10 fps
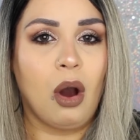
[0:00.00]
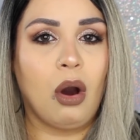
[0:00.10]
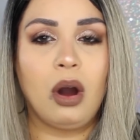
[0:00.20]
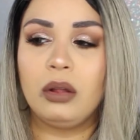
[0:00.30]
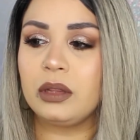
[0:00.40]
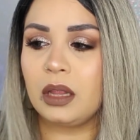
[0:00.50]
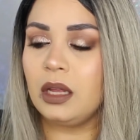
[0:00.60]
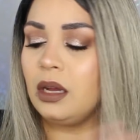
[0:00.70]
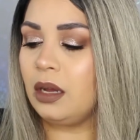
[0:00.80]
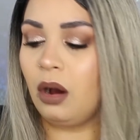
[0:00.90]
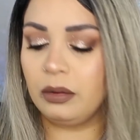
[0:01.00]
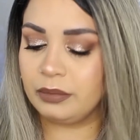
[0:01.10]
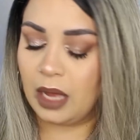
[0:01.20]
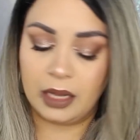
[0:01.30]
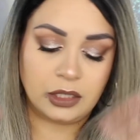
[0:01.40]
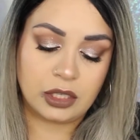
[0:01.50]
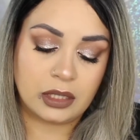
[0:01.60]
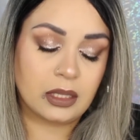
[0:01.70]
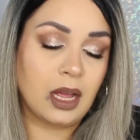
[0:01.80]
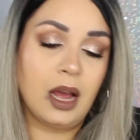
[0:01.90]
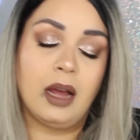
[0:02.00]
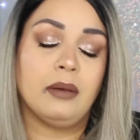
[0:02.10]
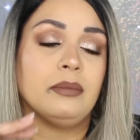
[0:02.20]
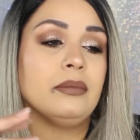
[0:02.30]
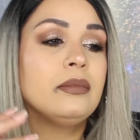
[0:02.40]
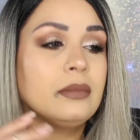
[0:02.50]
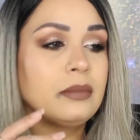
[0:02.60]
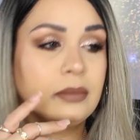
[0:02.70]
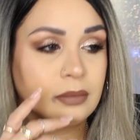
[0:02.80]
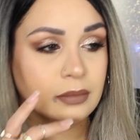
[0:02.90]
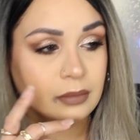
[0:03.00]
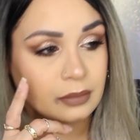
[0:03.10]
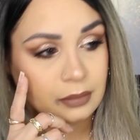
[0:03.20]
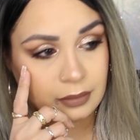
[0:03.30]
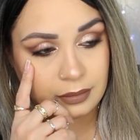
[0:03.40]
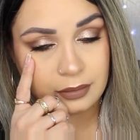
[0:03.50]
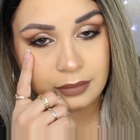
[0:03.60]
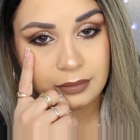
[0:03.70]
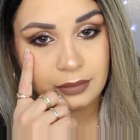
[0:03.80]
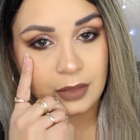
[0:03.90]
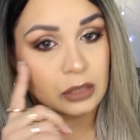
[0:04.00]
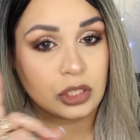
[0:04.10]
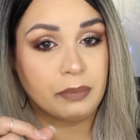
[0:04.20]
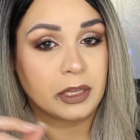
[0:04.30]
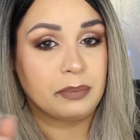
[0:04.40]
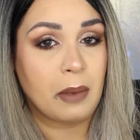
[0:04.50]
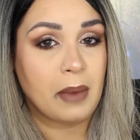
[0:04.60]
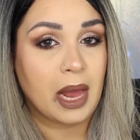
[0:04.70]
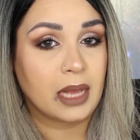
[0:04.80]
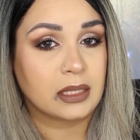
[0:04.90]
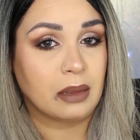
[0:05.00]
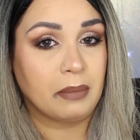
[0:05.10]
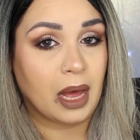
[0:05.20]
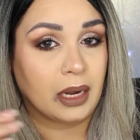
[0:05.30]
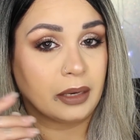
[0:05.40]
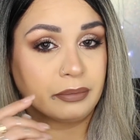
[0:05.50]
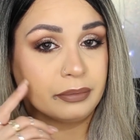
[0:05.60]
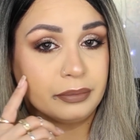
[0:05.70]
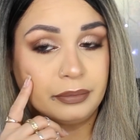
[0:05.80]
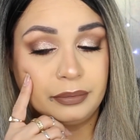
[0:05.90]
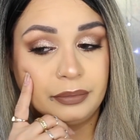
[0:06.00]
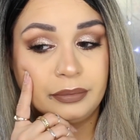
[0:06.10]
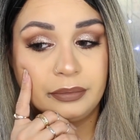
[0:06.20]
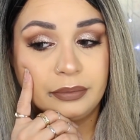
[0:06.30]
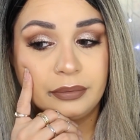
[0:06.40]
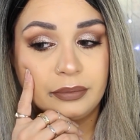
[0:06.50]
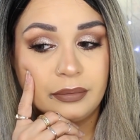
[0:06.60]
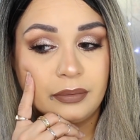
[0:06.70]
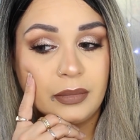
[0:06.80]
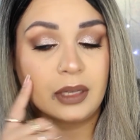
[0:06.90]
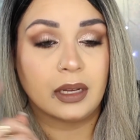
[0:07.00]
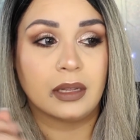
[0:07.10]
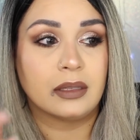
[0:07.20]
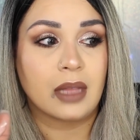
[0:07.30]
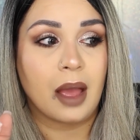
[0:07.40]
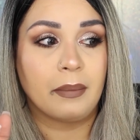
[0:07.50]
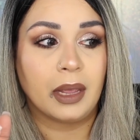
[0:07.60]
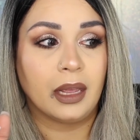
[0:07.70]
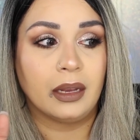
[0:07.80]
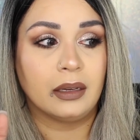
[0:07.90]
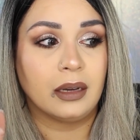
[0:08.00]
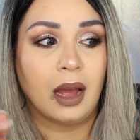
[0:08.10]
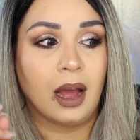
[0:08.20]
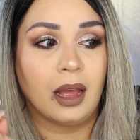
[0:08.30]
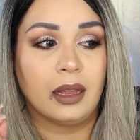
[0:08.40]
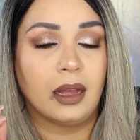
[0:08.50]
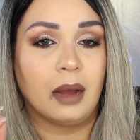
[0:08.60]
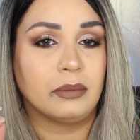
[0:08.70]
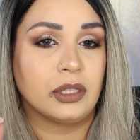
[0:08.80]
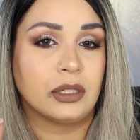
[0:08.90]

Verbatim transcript: all I just, now she must be mad at somebody, because I mean, I'm